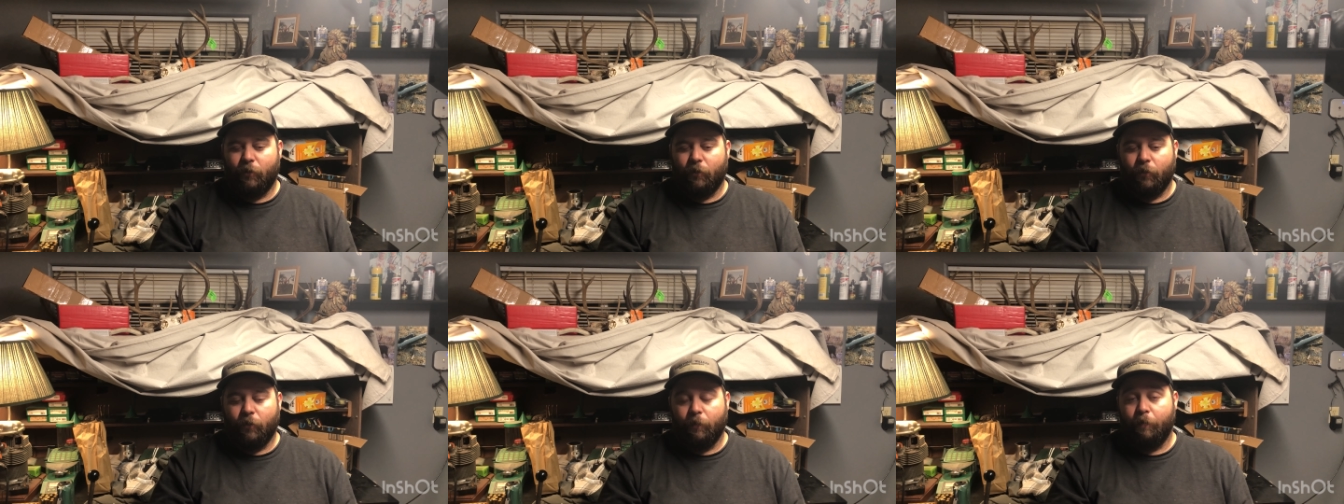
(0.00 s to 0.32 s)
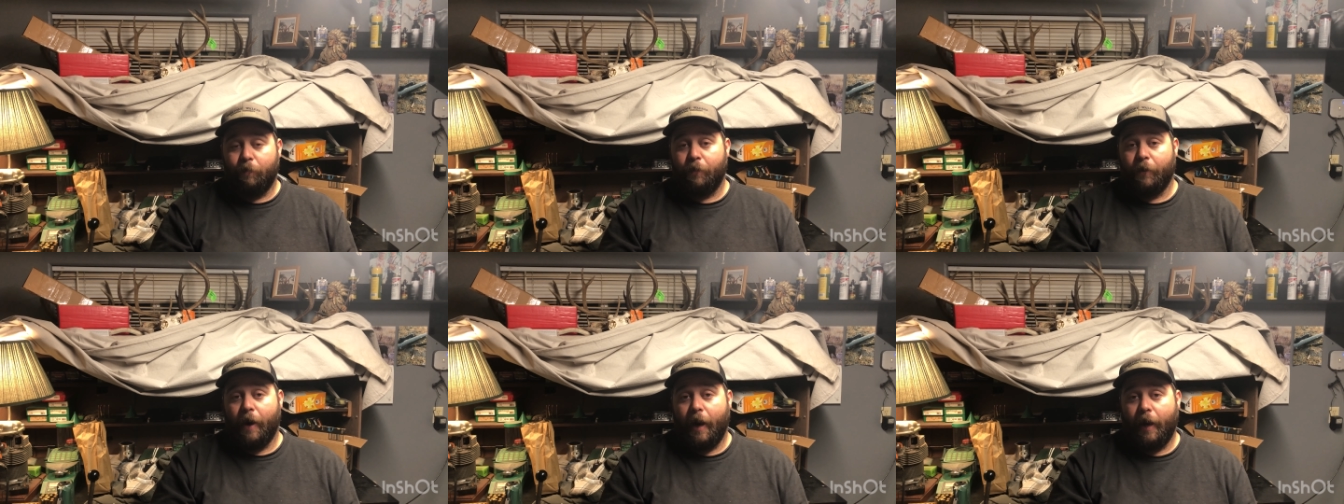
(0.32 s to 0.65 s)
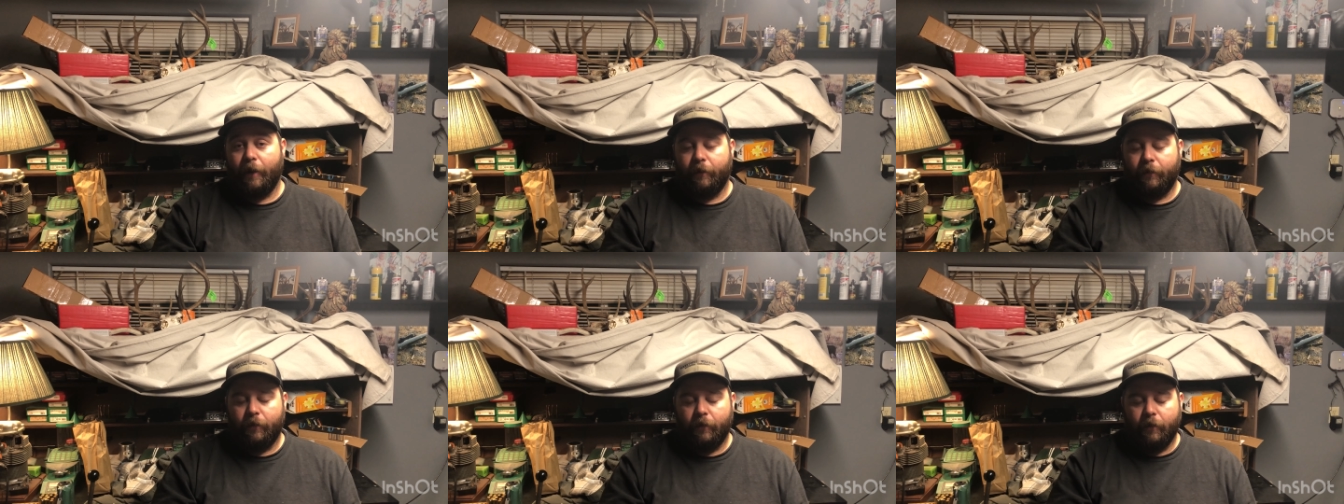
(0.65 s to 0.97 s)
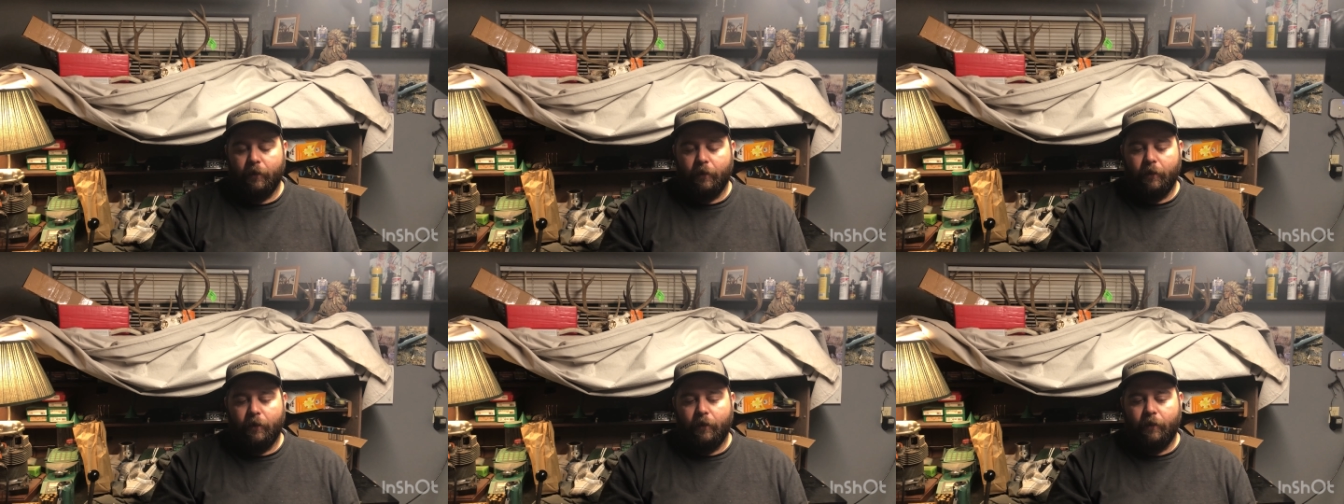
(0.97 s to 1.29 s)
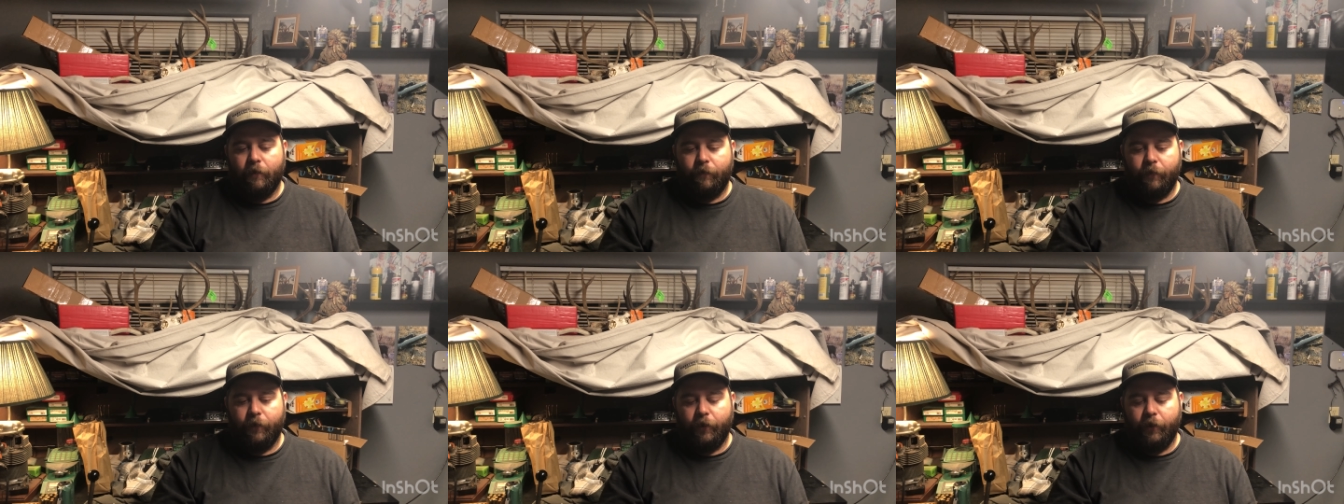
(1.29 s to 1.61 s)
or bright
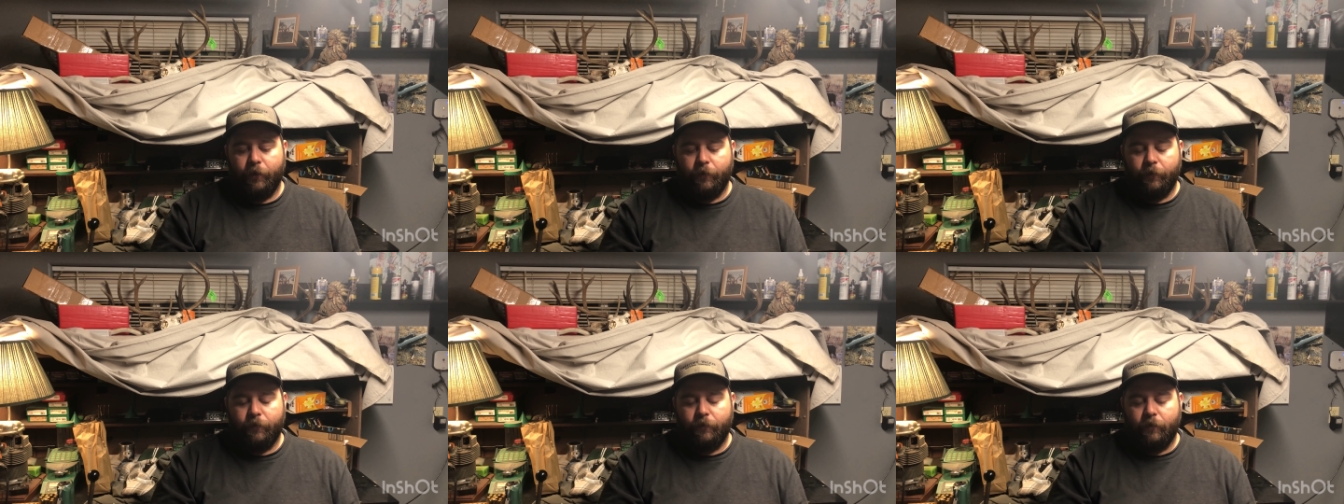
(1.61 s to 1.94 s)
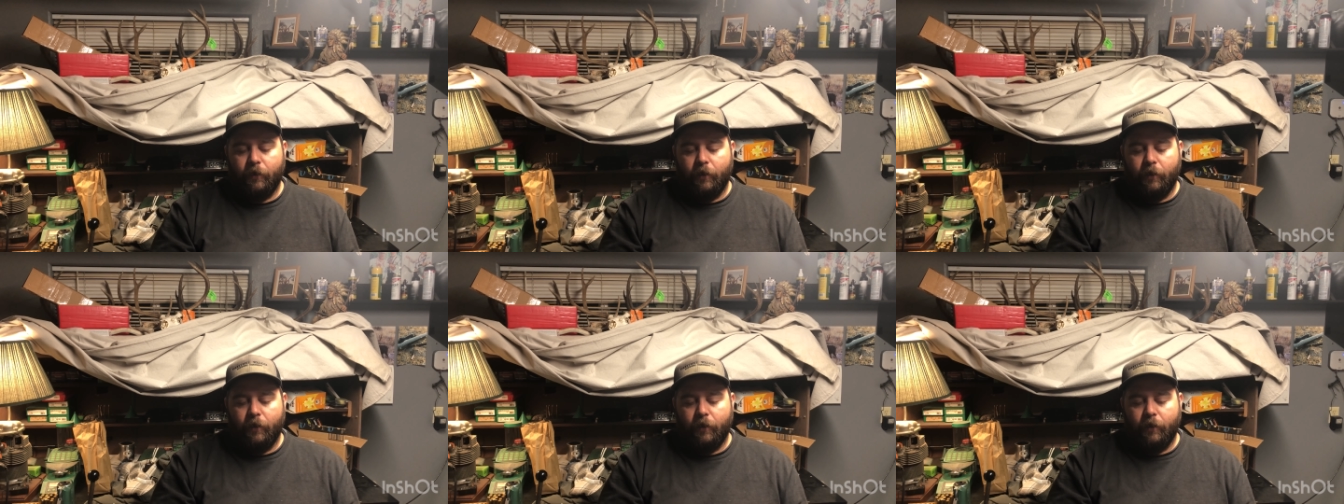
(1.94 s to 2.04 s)
for you,